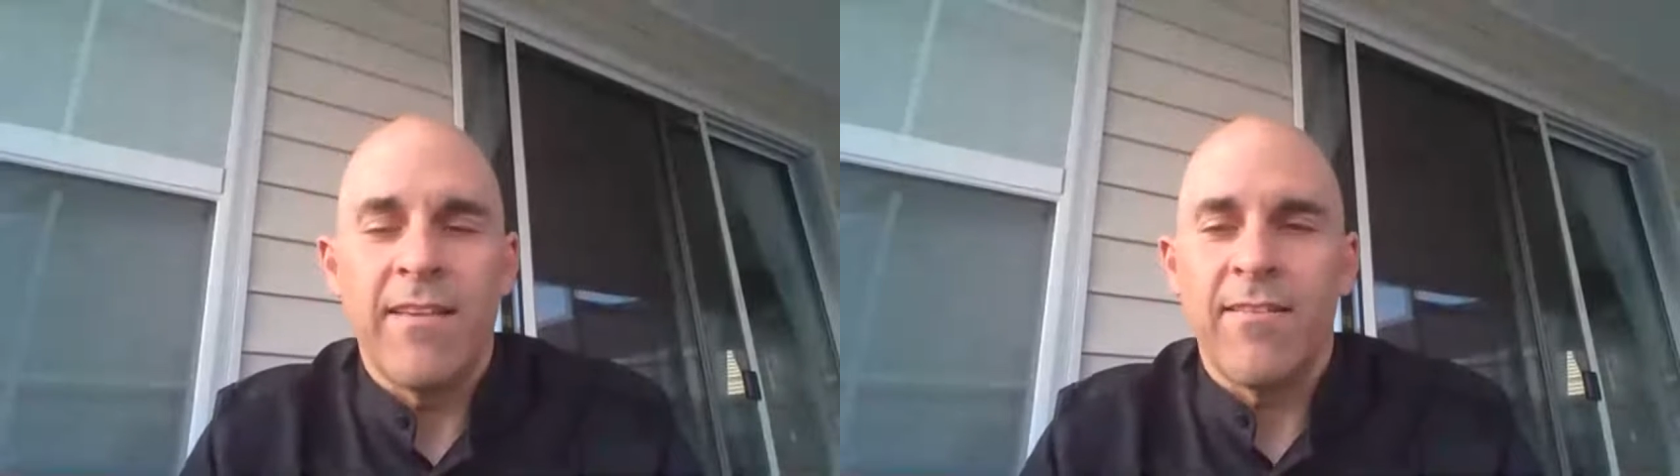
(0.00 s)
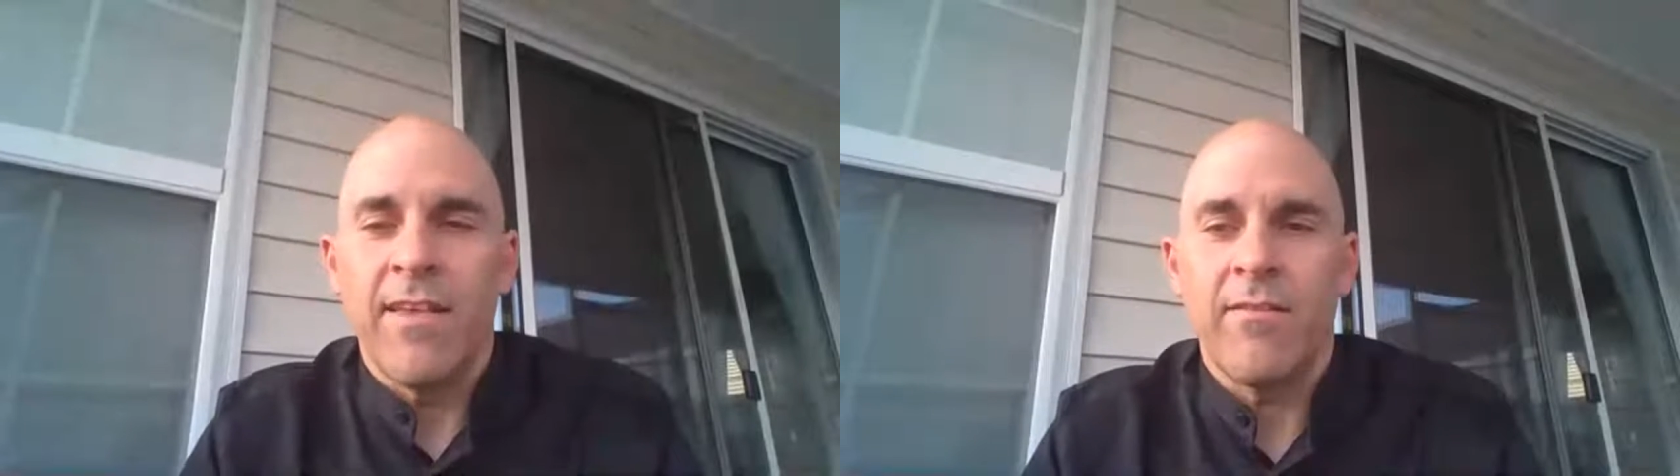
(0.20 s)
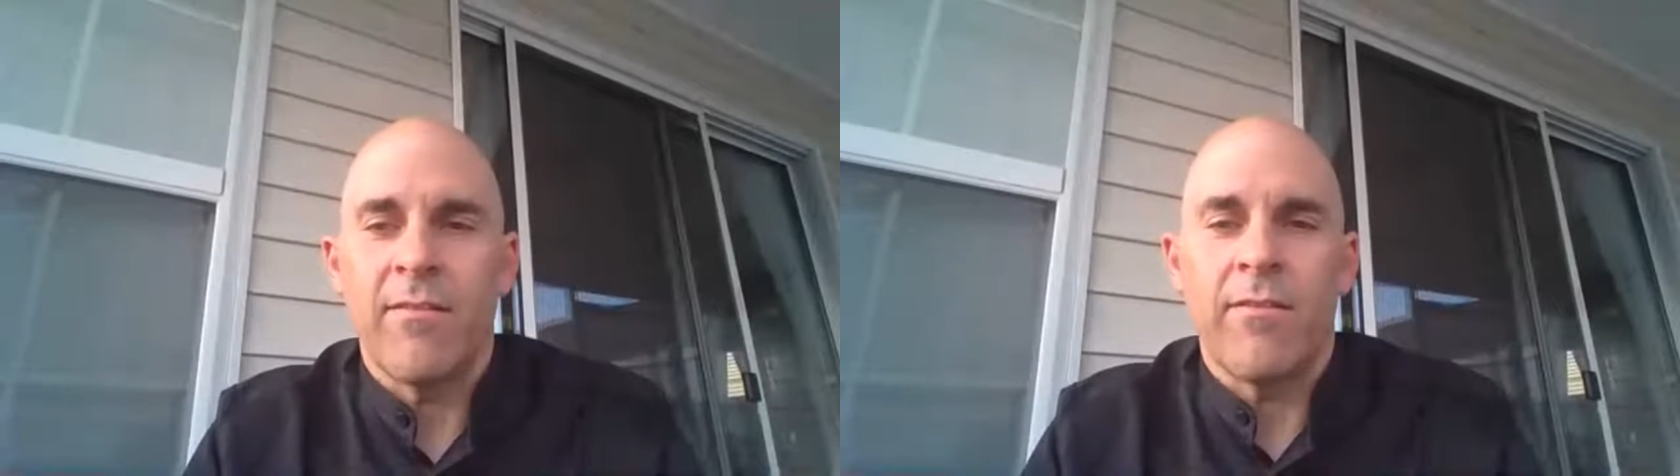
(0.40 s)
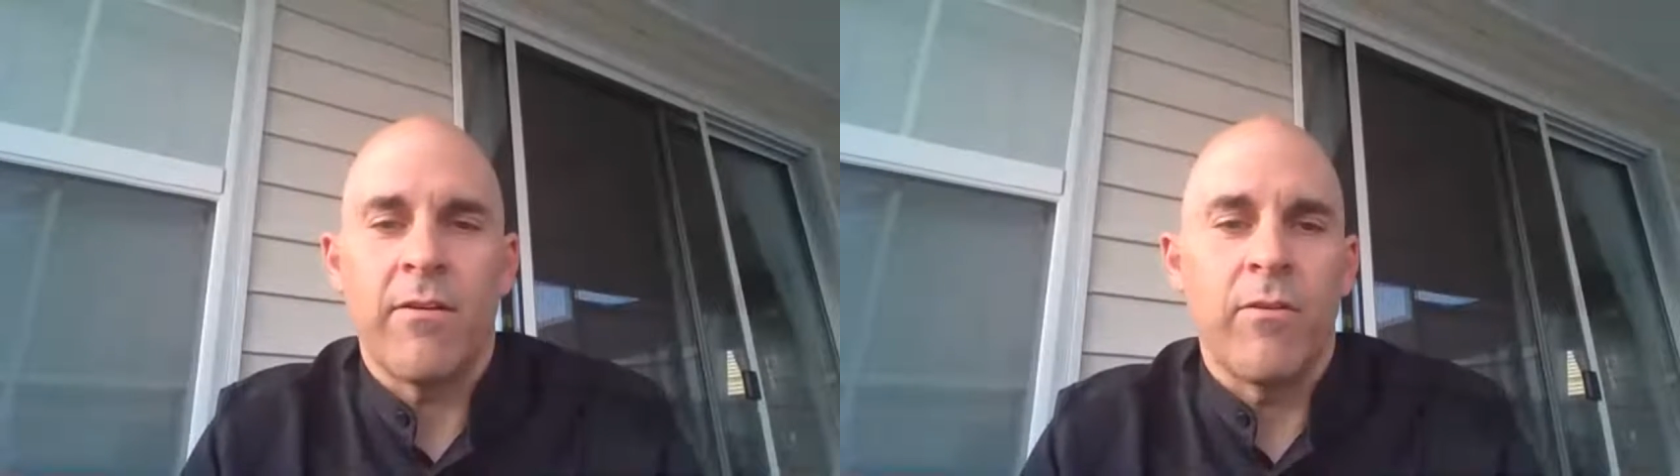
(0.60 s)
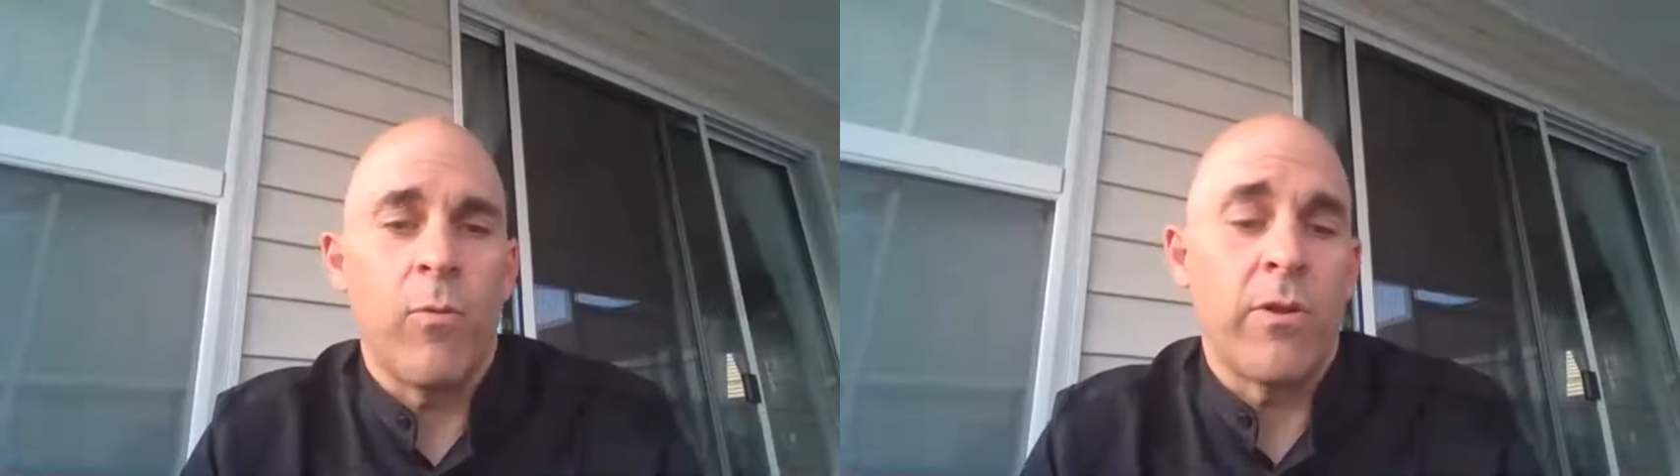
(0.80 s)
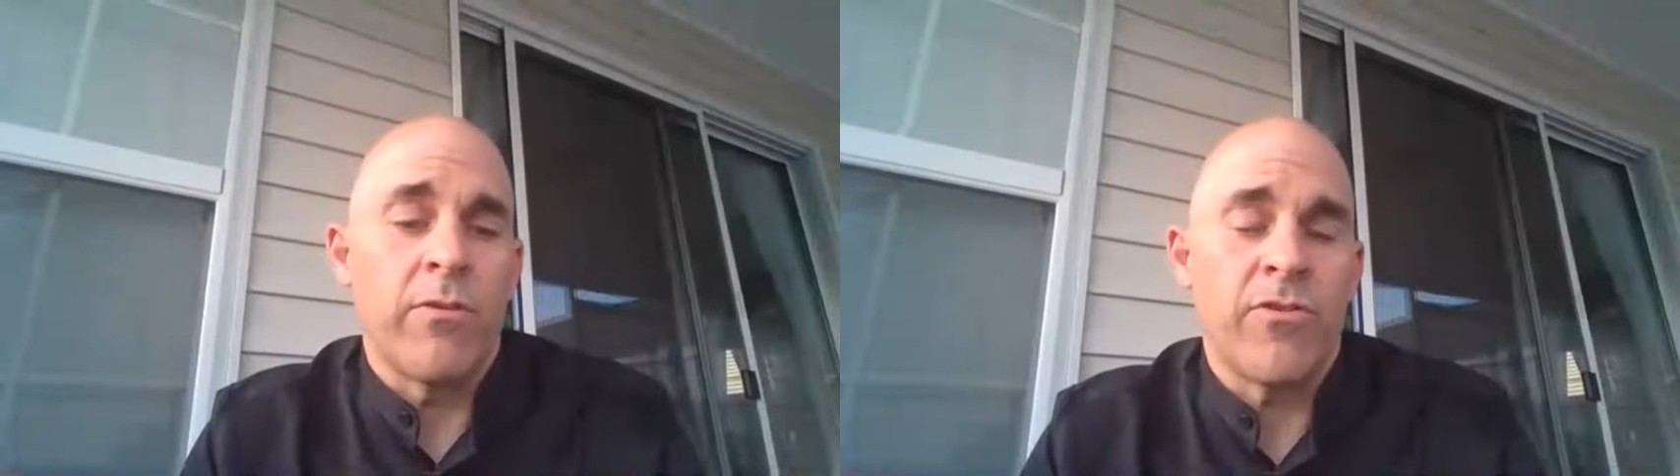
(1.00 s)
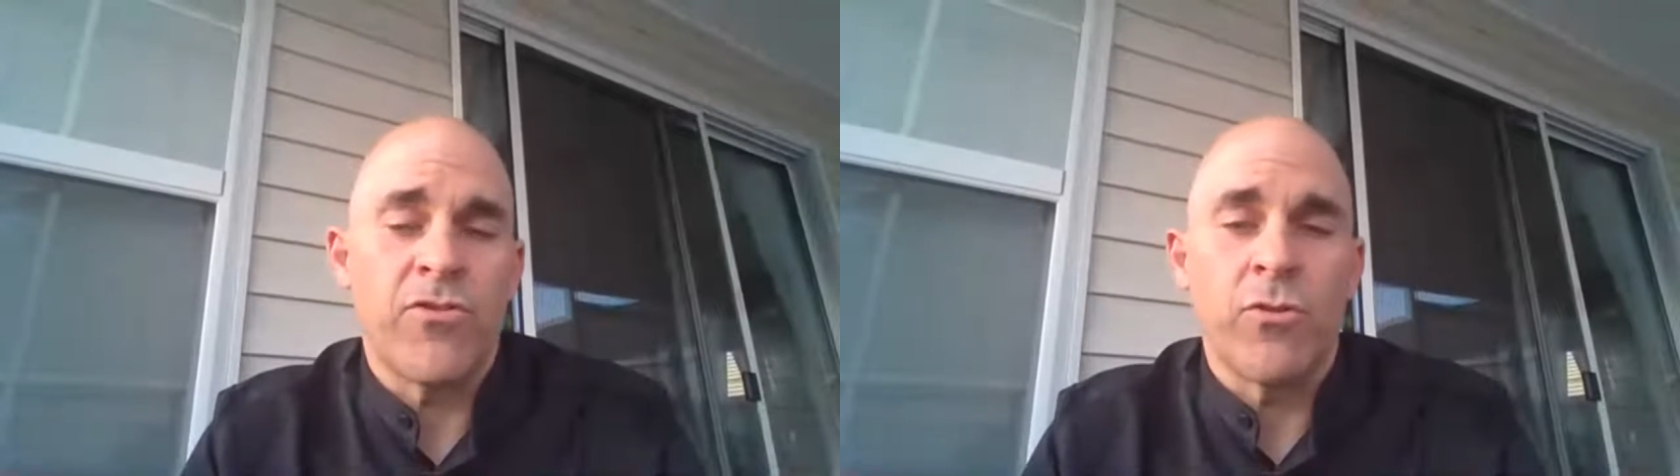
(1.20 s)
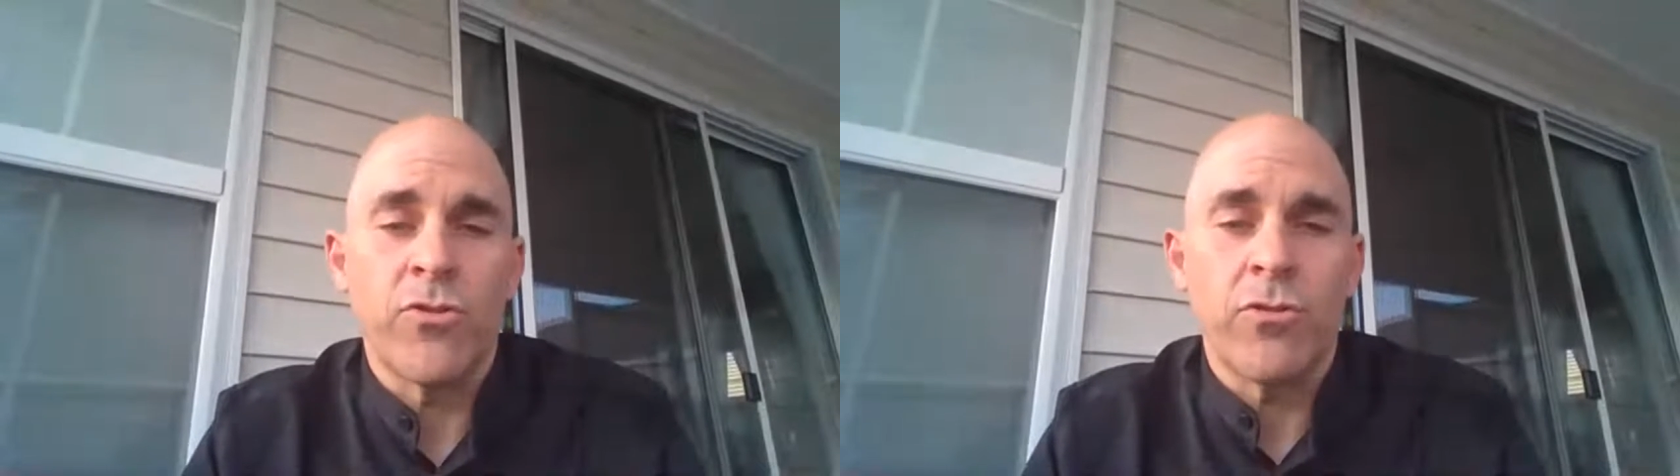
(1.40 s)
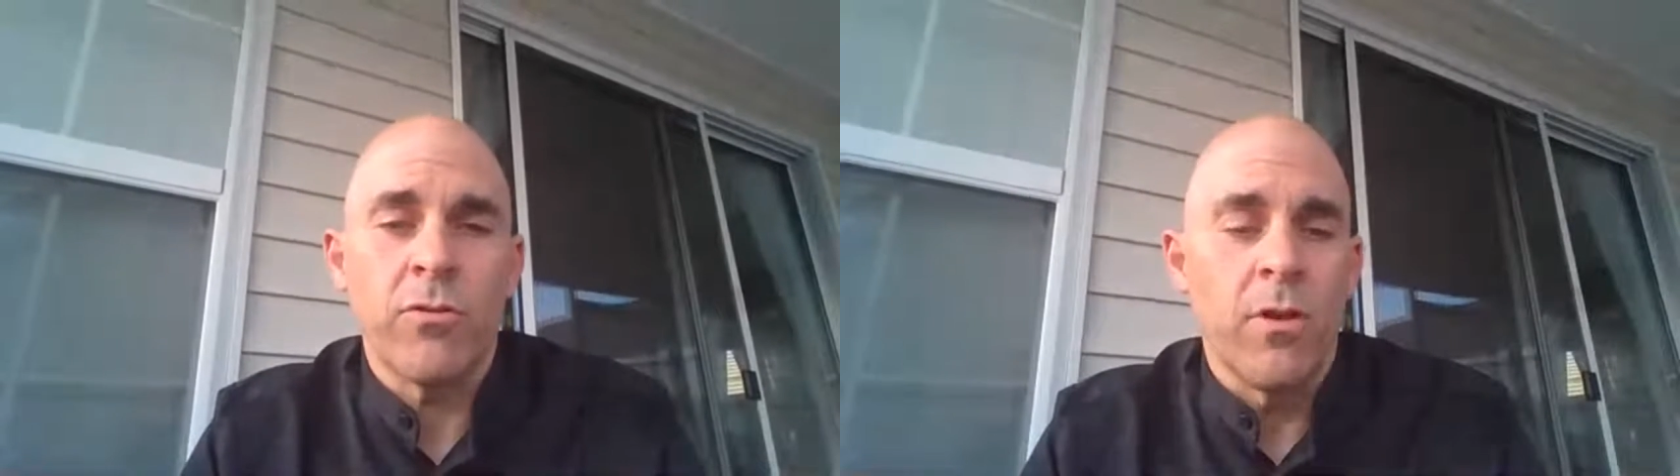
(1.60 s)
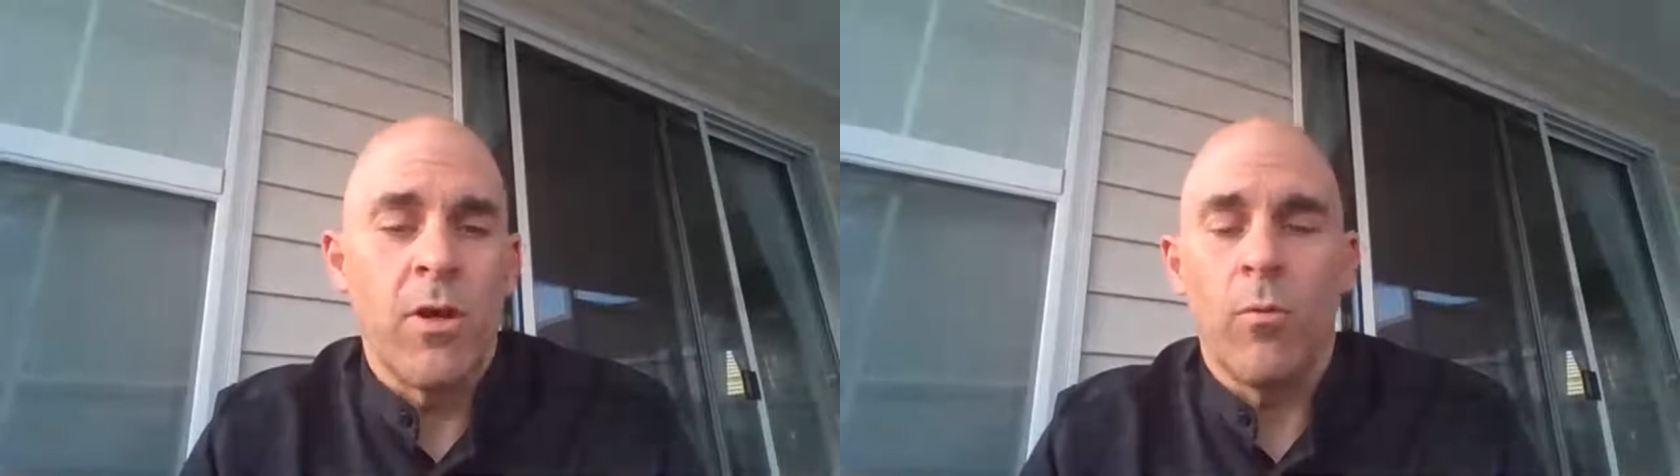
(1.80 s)
is necessary, whether it's
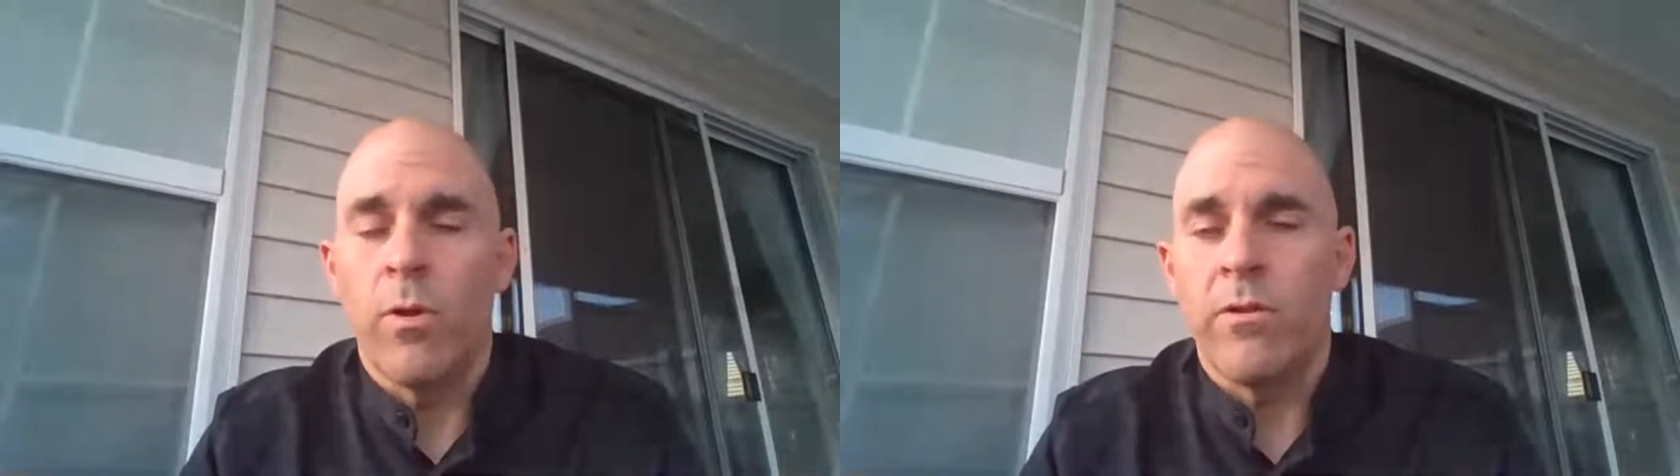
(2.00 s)
social,